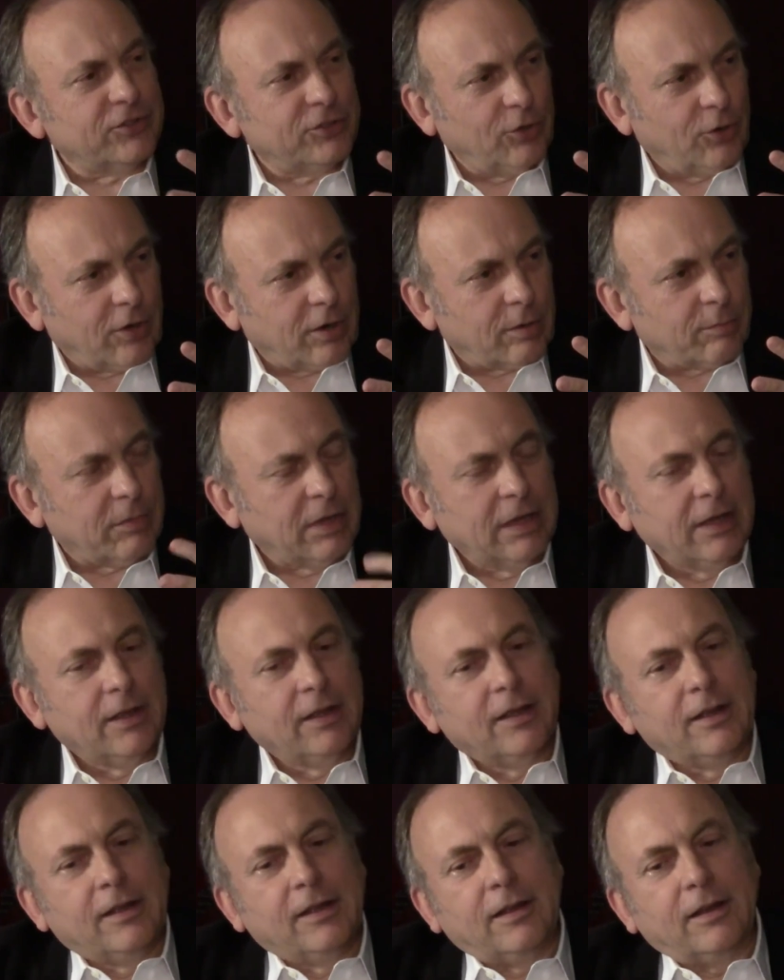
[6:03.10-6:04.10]
storm.
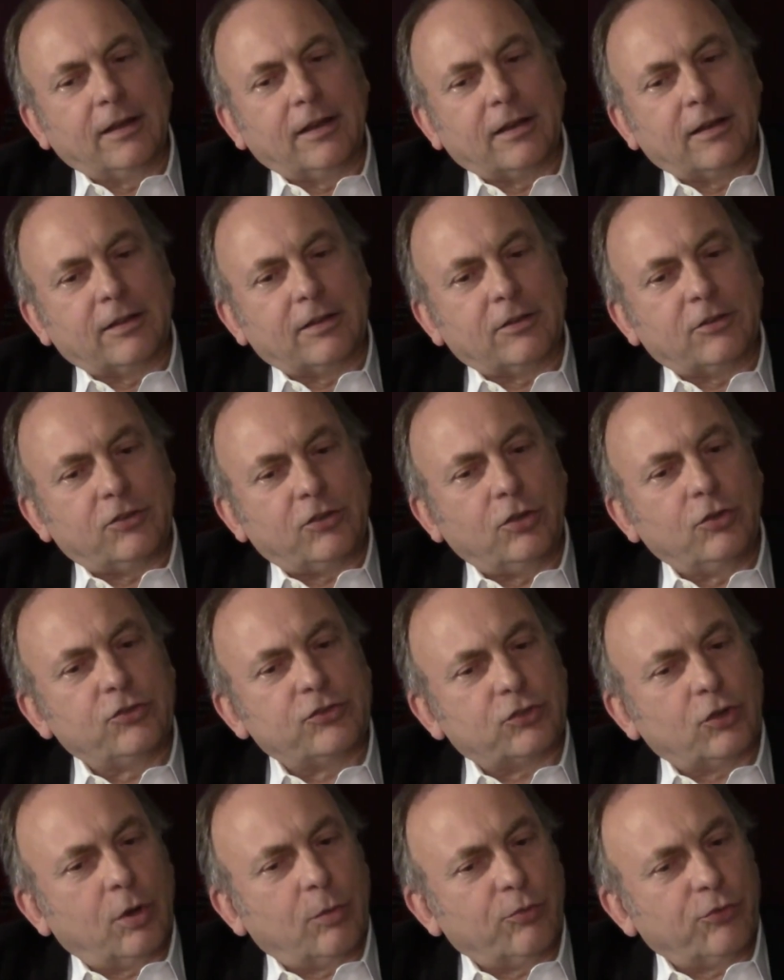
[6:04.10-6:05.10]
Two
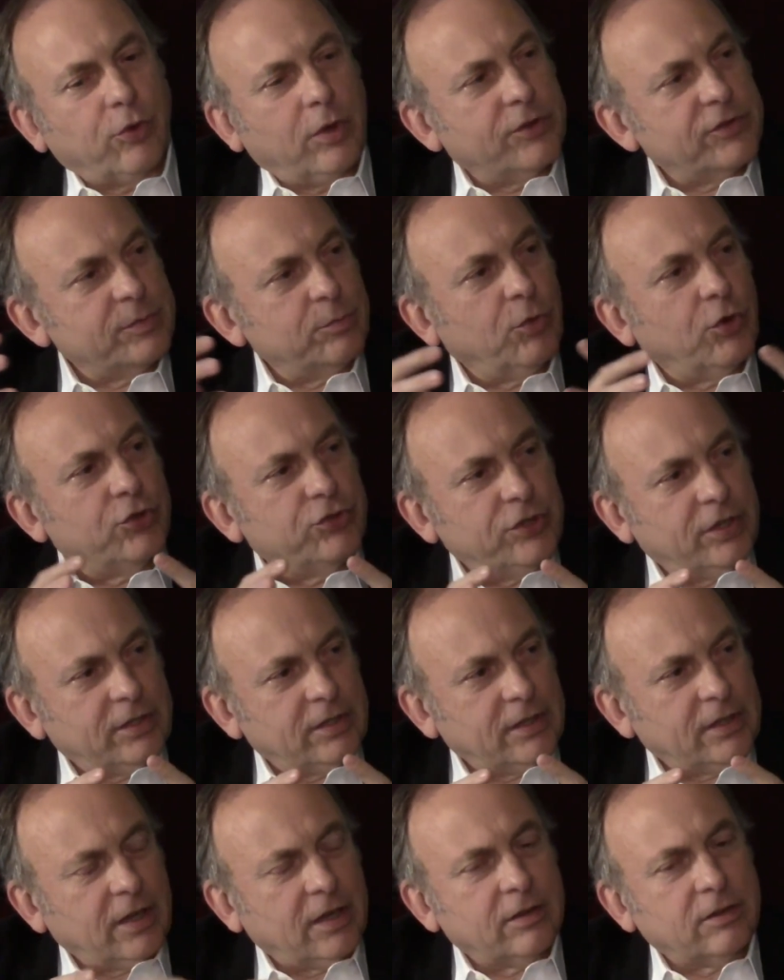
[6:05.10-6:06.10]
storm fronts merging
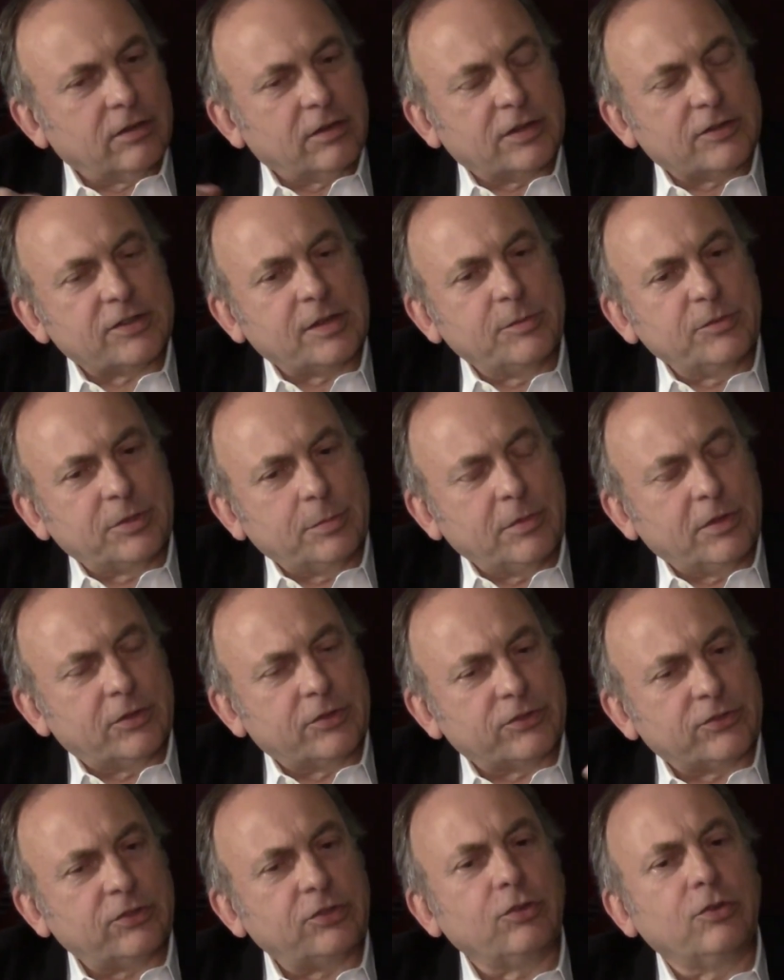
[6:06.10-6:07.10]
together. And it seems to me
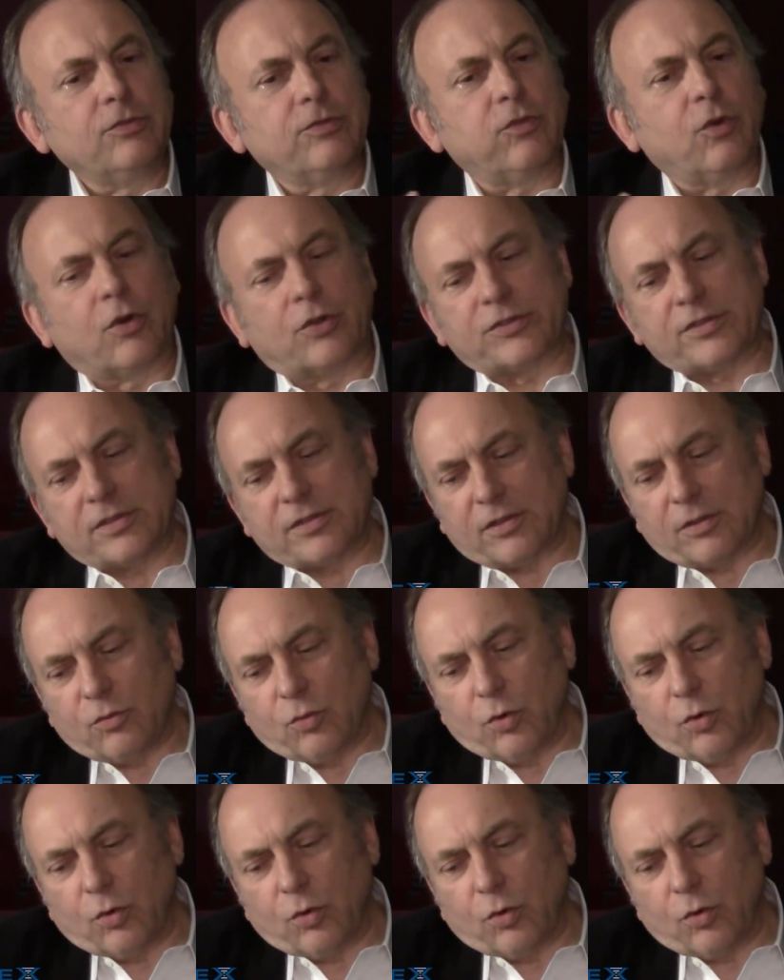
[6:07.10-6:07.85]
there's two forces at